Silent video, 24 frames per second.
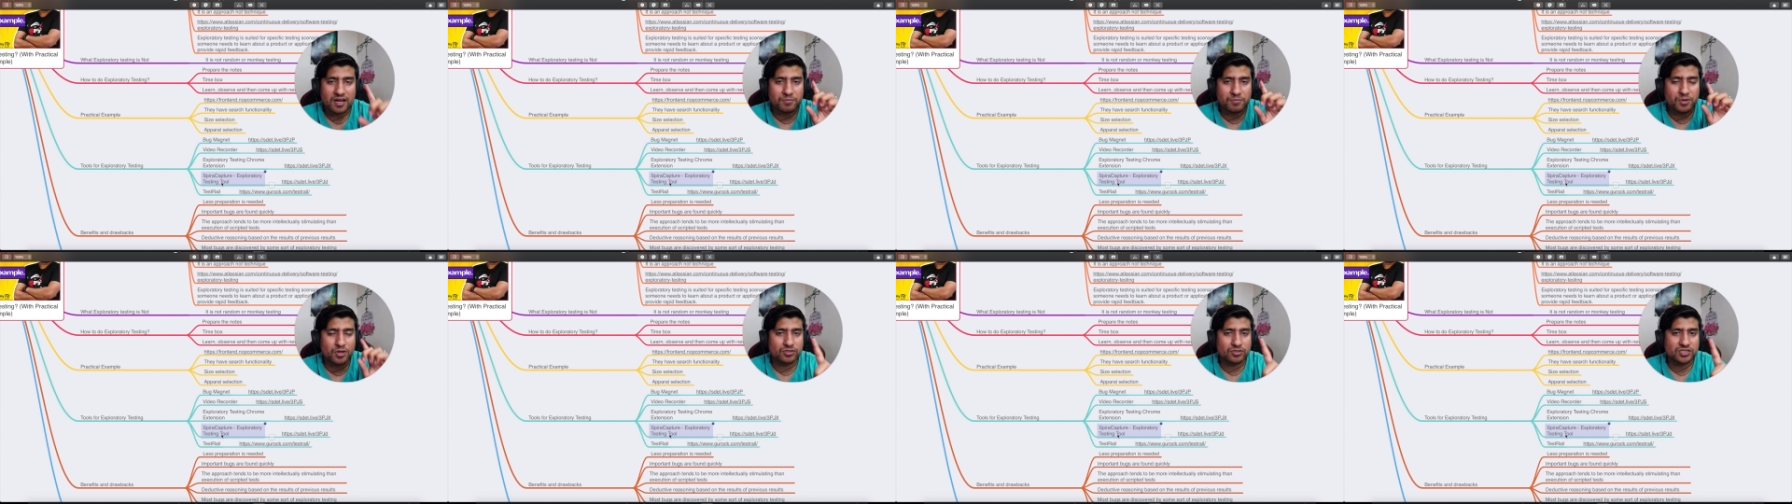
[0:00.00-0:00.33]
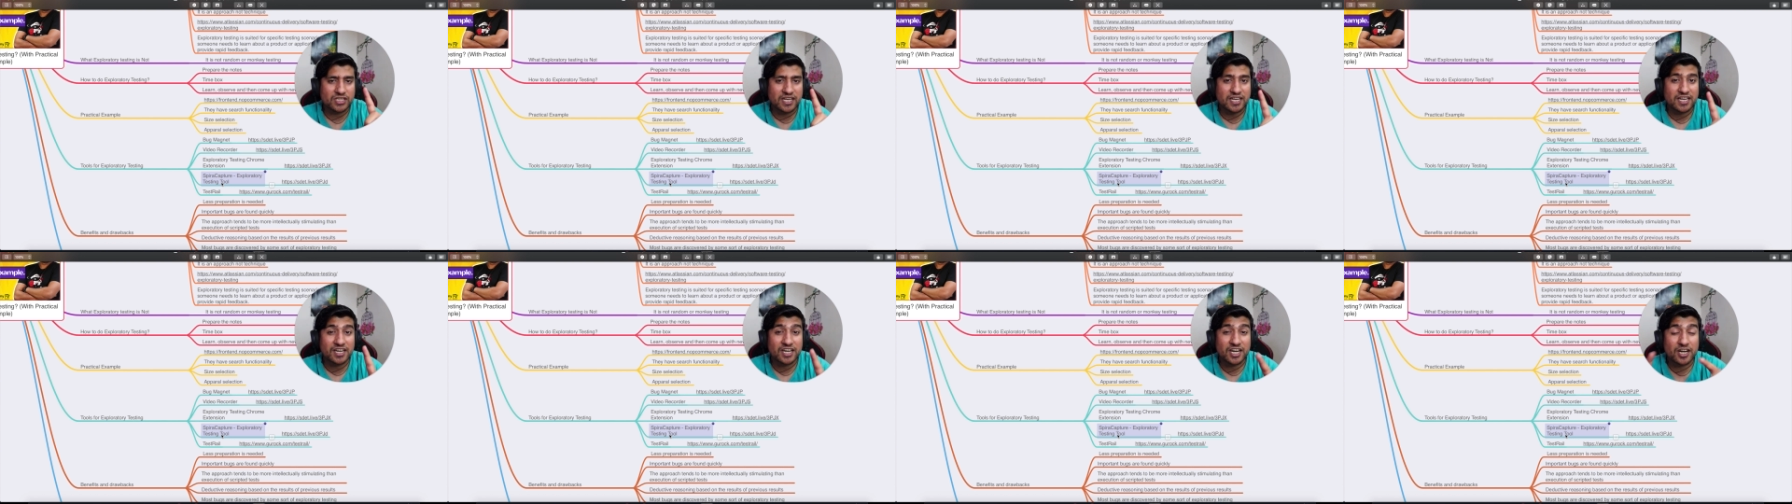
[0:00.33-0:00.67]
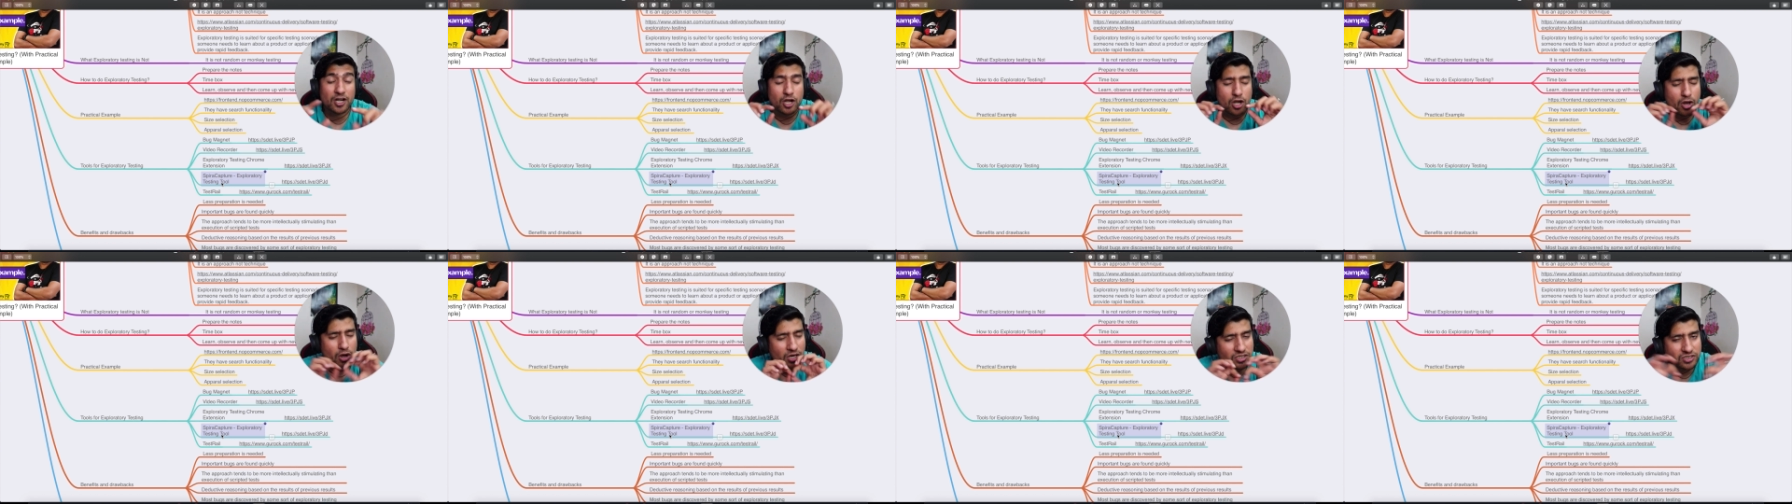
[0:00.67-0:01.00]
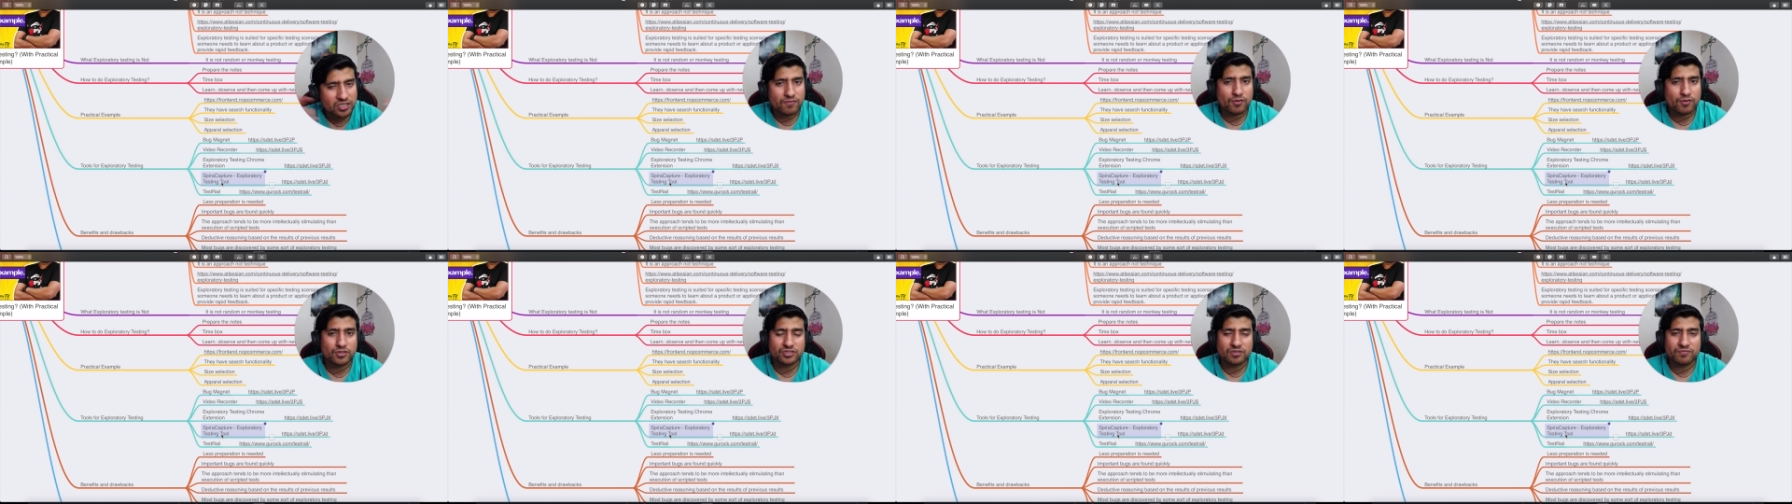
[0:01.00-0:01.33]
because I create lots
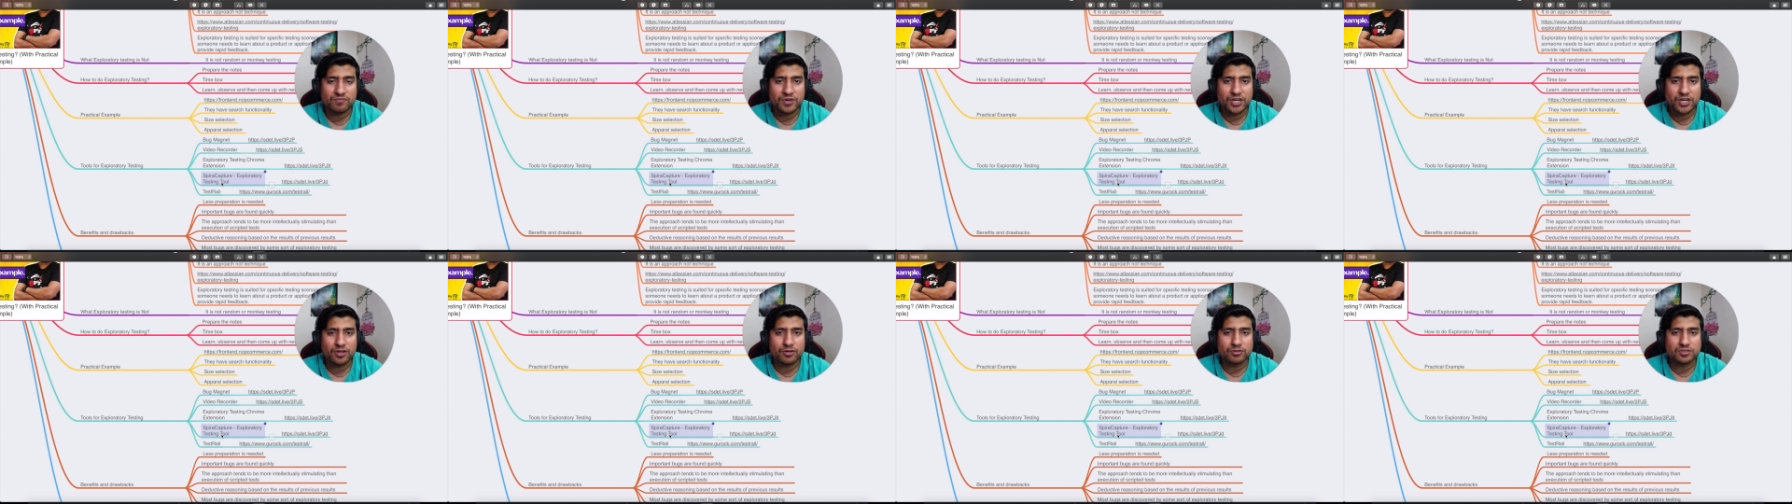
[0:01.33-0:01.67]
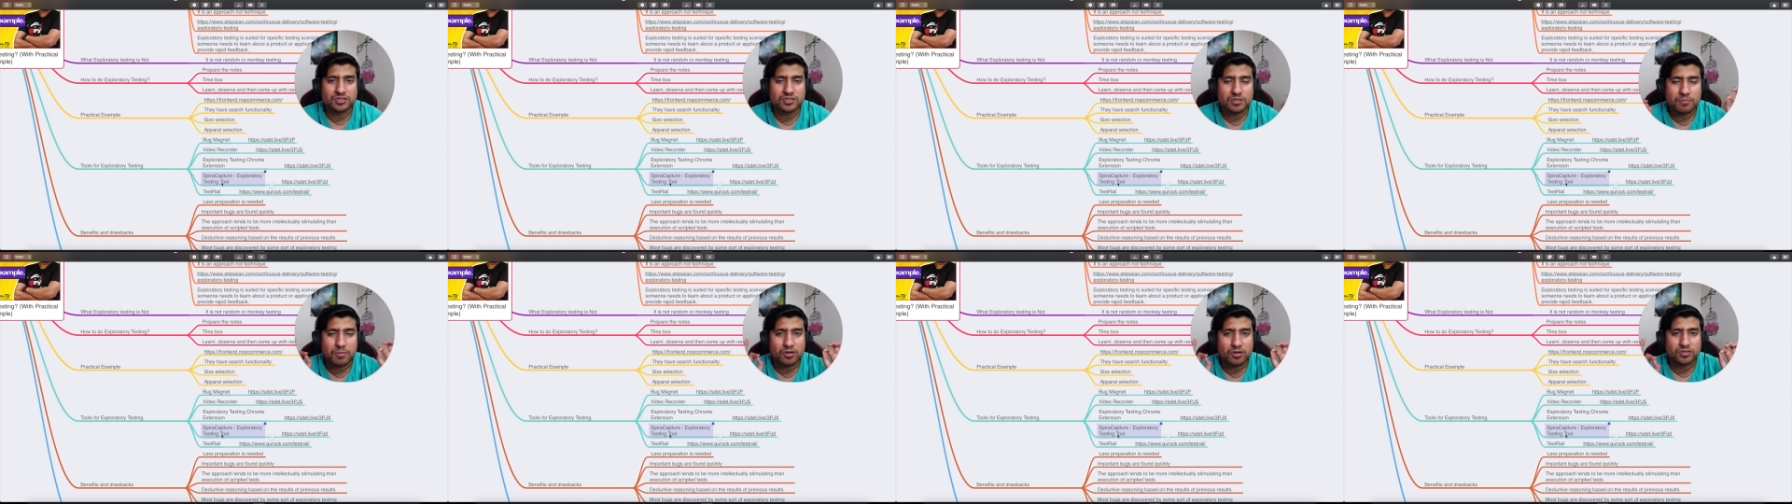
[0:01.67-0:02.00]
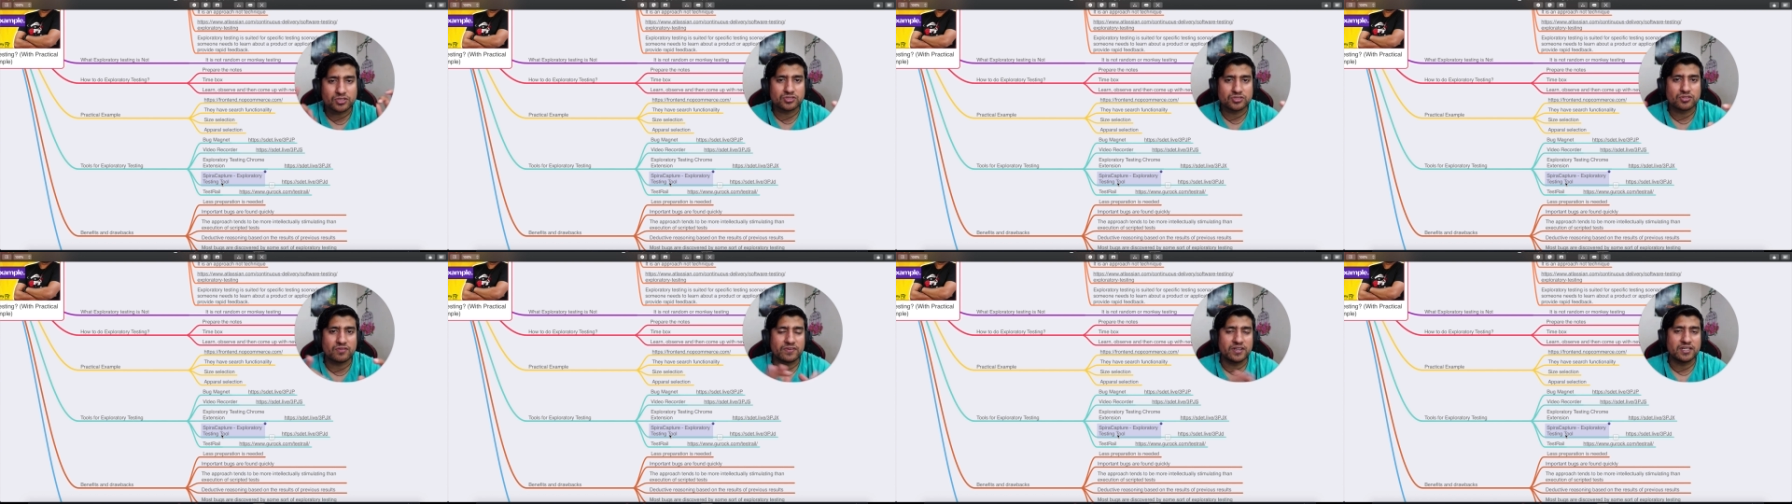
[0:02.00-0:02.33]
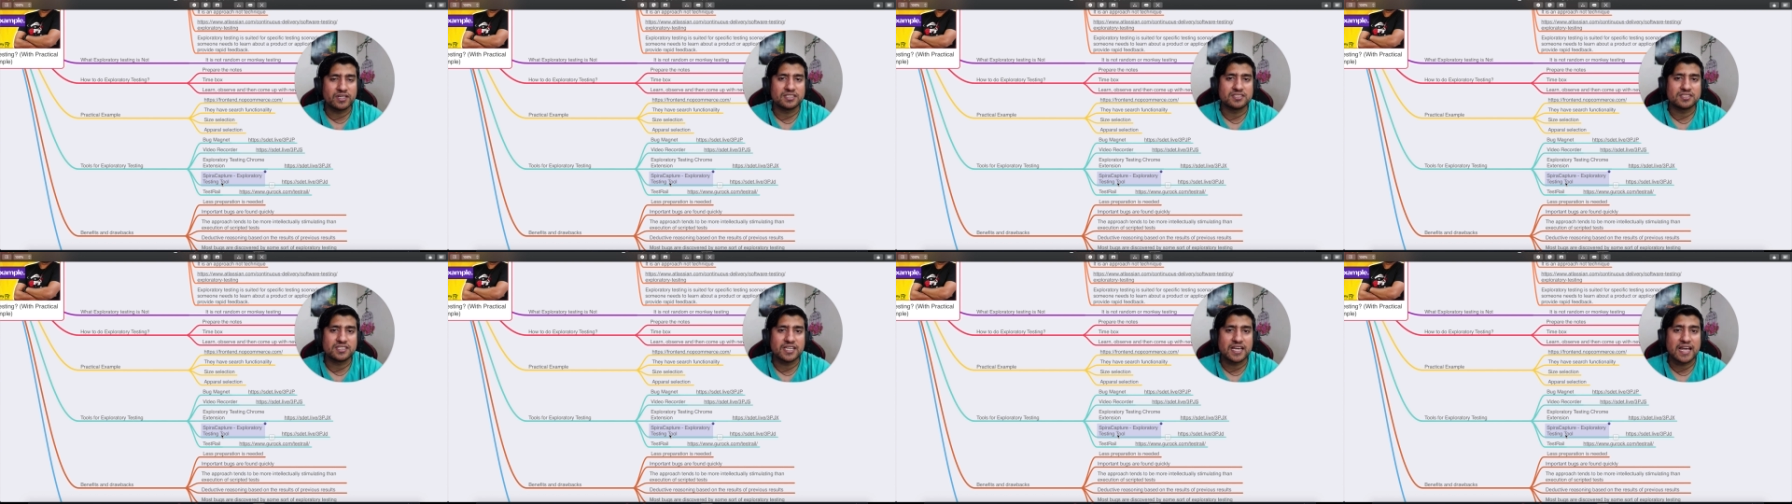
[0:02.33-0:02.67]
of awesome videos about the software
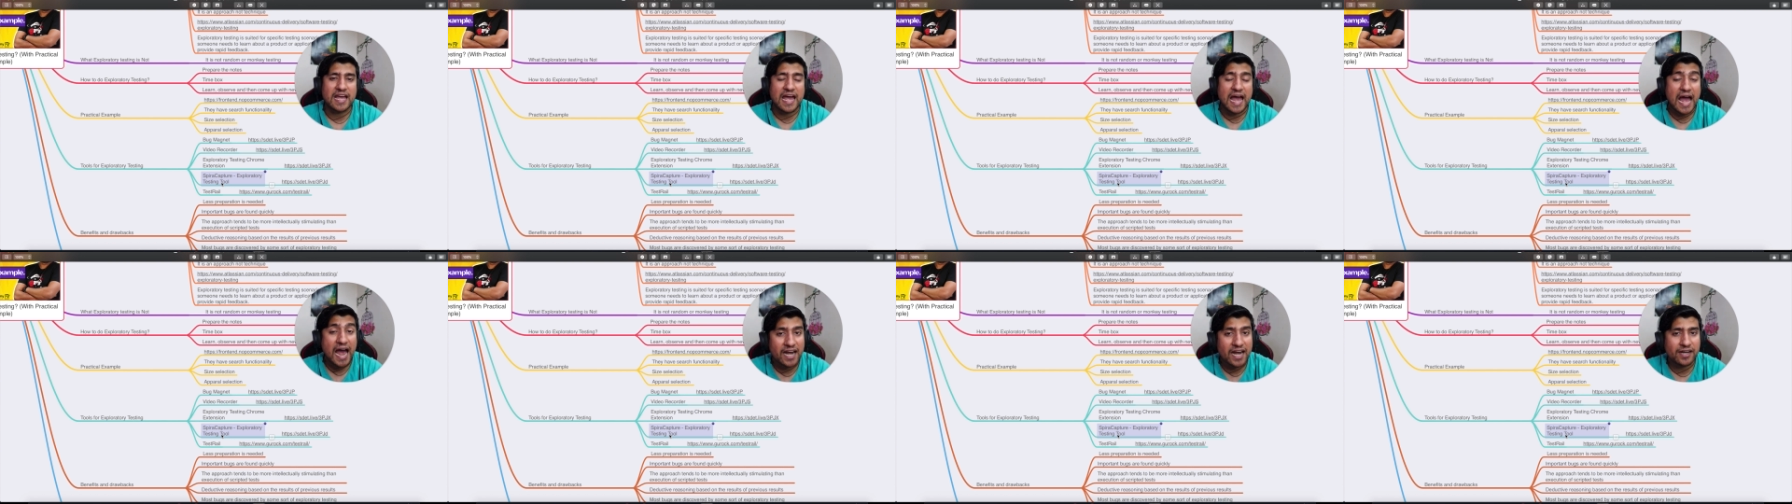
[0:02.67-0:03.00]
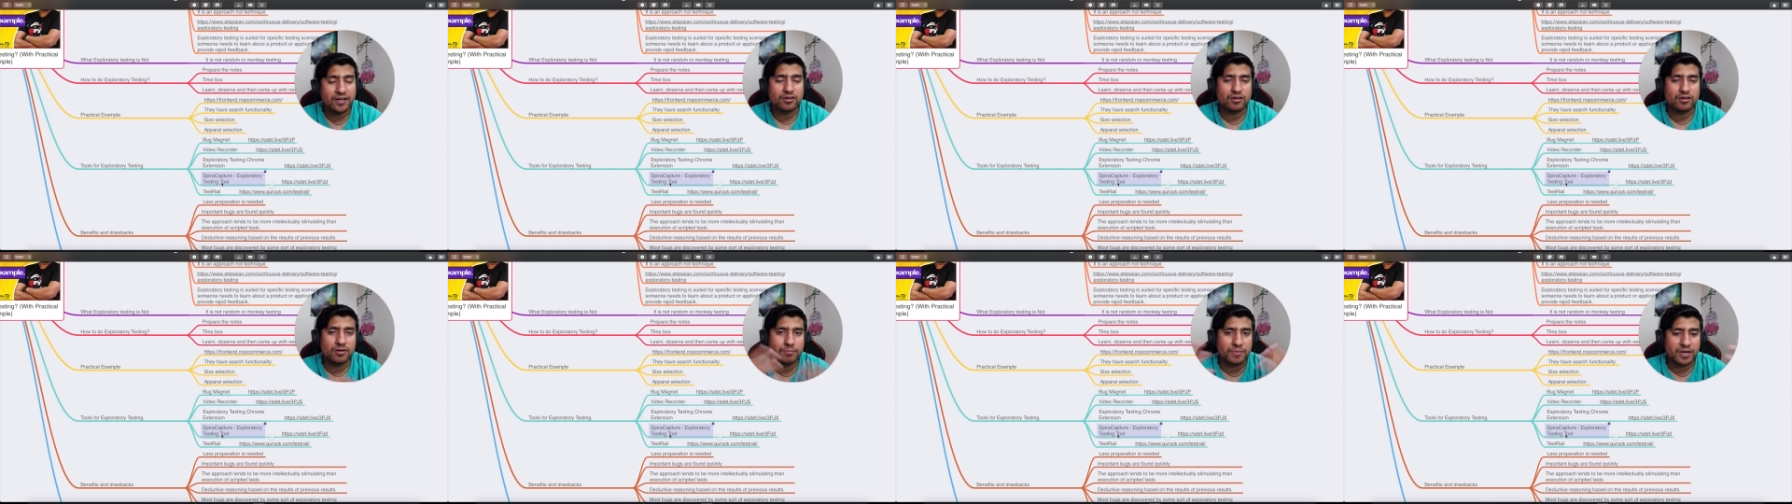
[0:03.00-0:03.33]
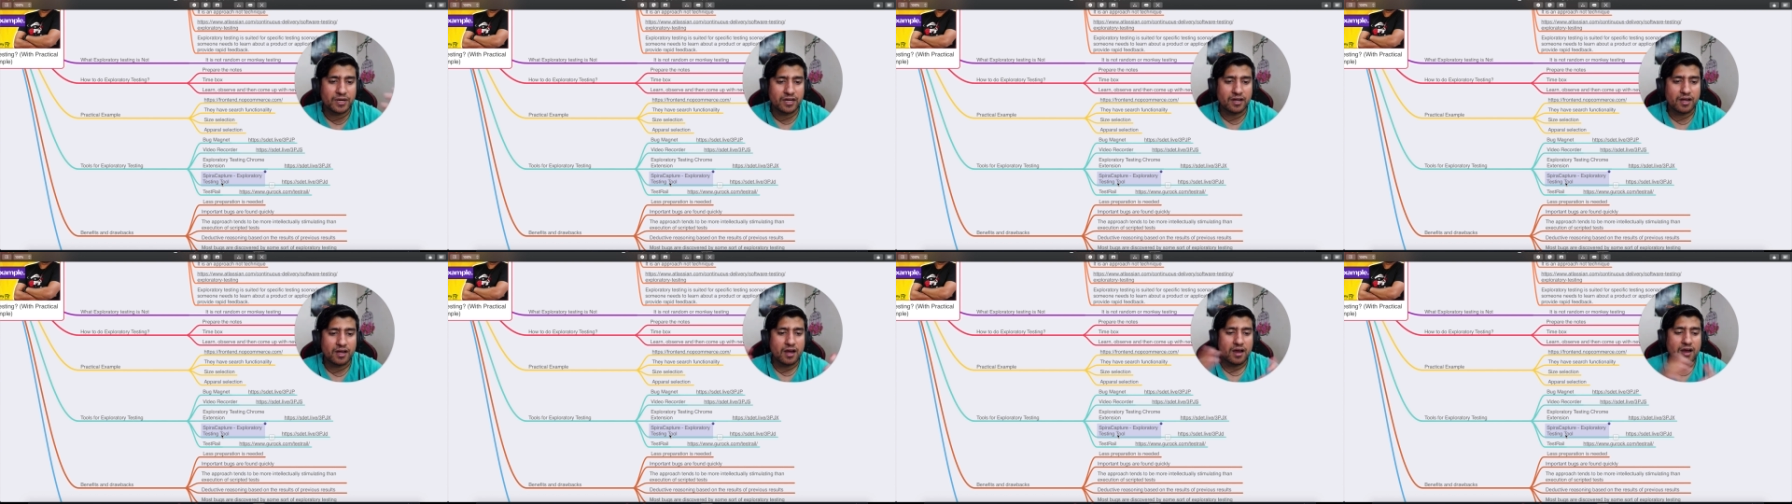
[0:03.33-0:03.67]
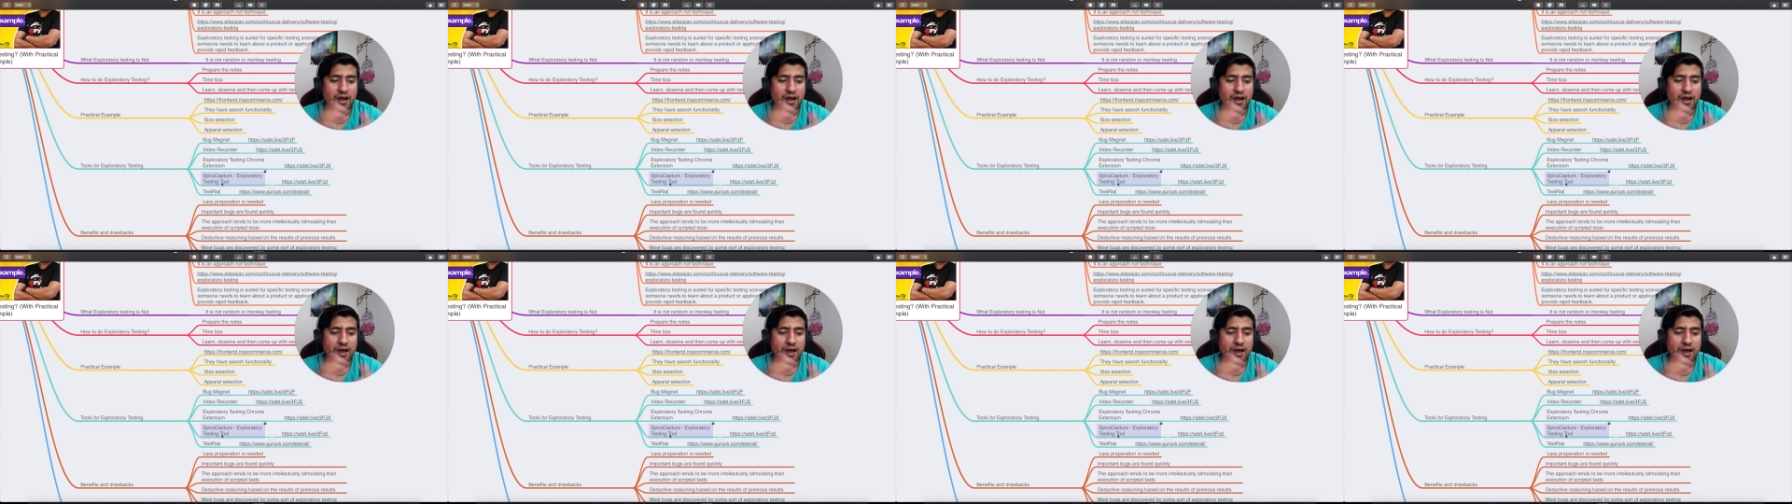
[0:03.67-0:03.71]
testing and development,